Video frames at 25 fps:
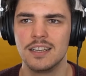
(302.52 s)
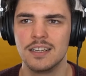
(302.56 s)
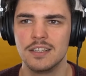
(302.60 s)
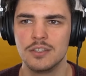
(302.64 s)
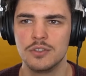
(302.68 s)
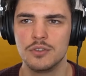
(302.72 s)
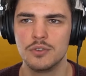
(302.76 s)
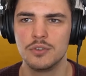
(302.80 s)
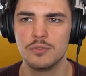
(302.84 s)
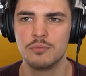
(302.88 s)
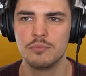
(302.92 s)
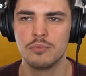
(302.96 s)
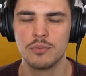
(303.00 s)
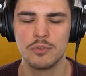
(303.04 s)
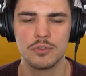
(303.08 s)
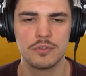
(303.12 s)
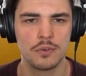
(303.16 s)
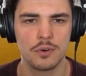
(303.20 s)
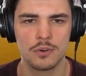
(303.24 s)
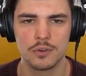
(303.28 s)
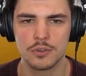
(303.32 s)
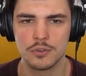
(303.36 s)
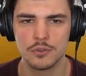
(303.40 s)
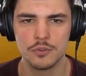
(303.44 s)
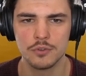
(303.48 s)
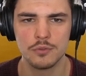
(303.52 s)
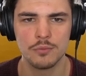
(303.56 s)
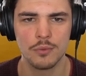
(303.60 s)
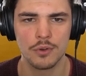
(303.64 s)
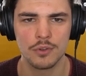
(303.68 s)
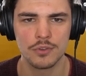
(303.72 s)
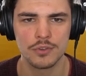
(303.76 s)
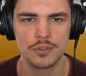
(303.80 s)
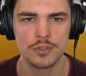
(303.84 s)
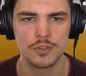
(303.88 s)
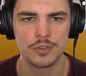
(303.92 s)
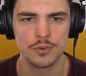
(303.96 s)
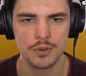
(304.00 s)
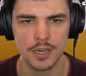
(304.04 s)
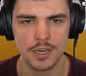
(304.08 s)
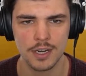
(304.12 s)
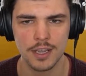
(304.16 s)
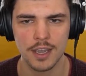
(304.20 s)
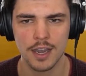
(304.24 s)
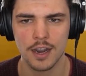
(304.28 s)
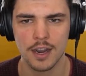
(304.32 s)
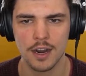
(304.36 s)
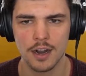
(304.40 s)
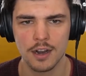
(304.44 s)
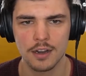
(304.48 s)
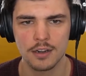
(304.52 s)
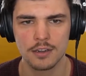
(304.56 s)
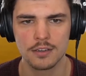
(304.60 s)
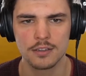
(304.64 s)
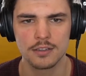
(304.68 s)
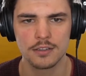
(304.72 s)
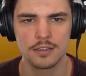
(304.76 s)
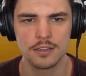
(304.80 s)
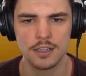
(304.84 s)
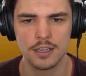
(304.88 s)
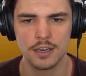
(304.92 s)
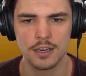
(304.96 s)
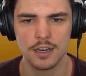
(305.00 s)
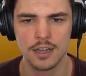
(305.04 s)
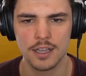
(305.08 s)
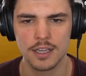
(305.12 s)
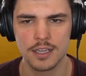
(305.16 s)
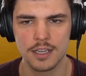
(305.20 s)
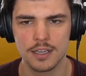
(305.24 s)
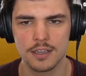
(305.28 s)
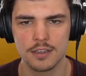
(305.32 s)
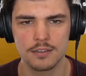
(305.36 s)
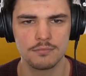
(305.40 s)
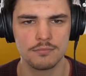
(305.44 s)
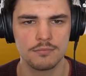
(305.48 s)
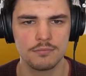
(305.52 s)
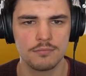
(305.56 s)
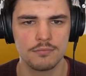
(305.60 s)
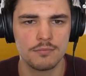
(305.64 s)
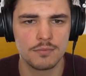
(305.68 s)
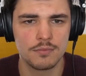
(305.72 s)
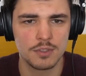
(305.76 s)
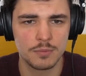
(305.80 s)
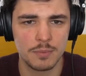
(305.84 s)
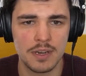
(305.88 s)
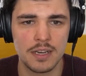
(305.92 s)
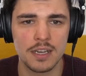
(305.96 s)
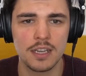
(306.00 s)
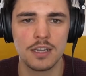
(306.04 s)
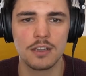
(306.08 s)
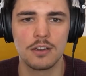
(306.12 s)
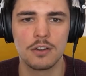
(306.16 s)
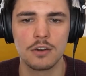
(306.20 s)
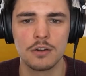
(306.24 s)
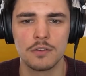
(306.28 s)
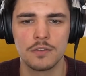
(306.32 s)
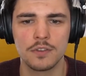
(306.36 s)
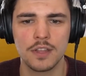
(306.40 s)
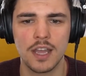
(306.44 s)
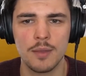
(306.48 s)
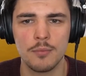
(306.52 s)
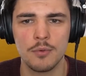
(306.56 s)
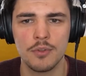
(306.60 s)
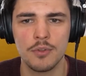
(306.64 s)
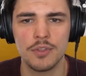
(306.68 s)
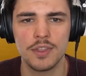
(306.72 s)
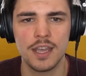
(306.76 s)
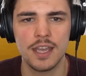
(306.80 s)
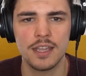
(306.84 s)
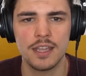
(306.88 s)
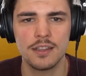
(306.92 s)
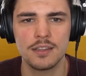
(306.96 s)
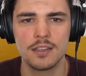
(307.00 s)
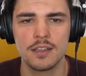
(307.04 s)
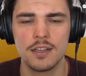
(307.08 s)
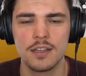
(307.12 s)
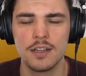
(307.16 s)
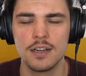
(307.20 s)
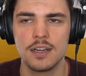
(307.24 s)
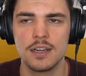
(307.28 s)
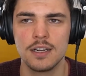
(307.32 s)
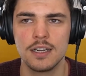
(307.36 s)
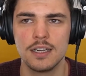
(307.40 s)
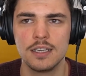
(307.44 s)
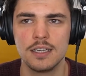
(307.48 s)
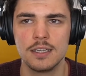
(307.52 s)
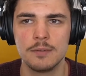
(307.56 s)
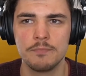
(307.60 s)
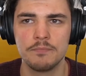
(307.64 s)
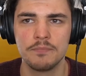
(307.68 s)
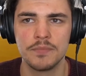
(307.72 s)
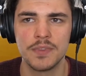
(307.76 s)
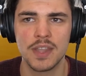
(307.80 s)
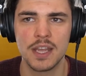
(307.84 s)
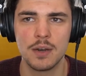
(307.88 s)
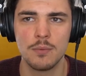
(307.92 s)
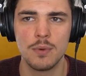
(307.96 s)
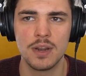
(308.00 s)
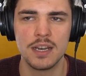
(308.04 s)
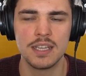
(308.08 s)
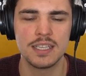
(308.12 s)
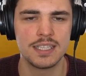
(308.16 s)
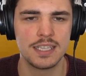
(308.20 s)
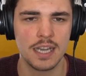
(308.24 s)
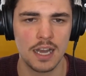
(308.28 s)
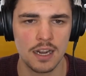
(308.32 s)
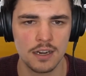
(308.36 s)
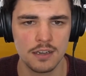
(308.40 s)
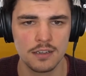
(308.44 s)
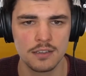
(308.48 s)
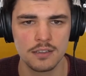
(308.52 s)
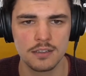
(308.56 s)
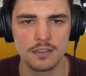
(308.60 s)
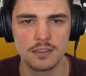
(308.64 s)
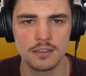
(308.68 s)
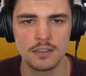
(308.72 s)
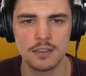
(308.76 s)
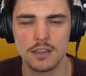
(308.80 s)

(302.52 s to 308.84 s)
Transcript: to push for 2 months really hard and like spending a lot of time on that. And when it's done,